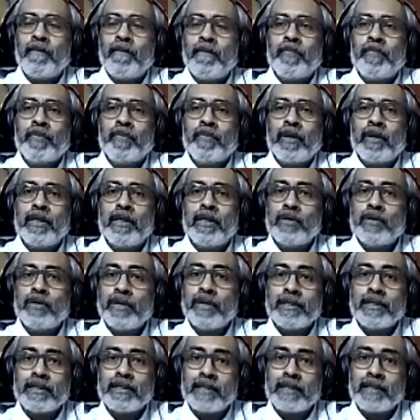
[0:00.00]
this was
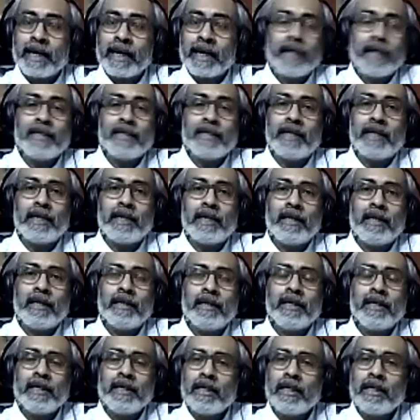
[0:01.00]
second thing they
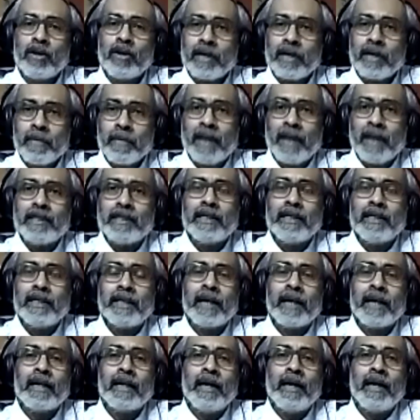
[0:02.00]
did not imagine that
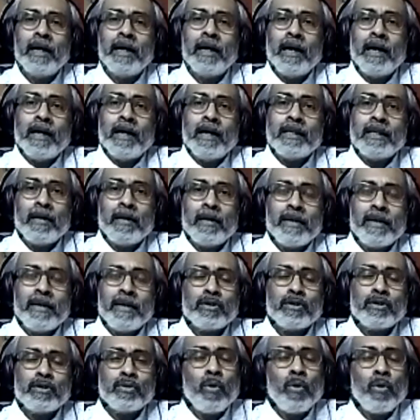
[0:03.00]
there are
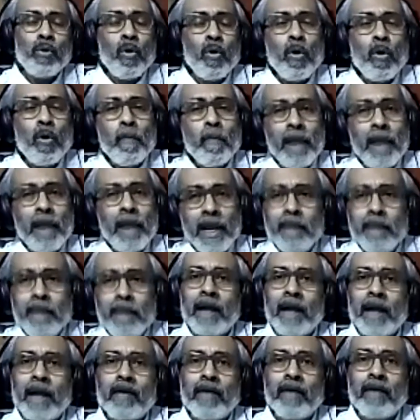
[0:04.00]
so many
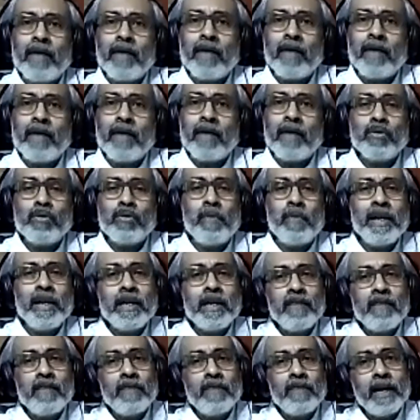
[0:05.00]
migrants and so many
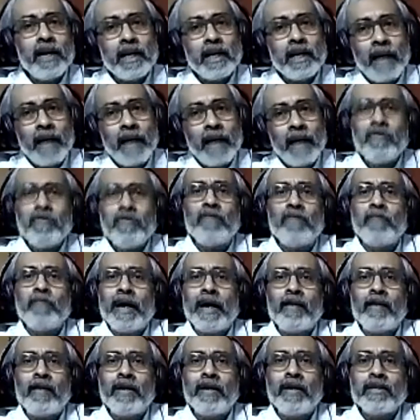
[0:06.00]
different type of
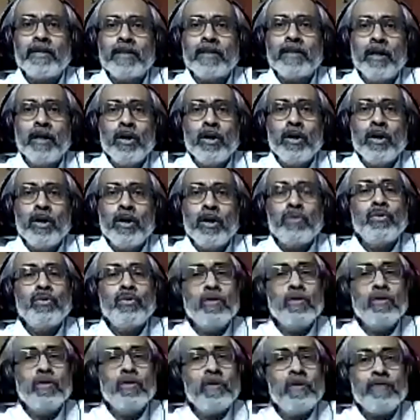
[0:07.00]
migrants who would be
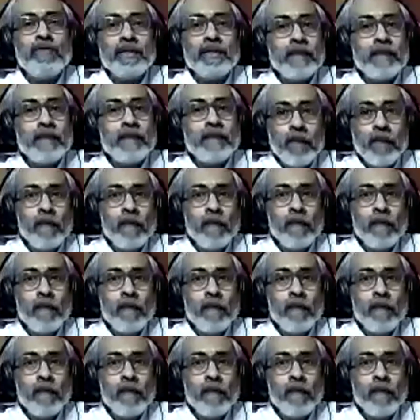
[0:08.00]
facing a problem.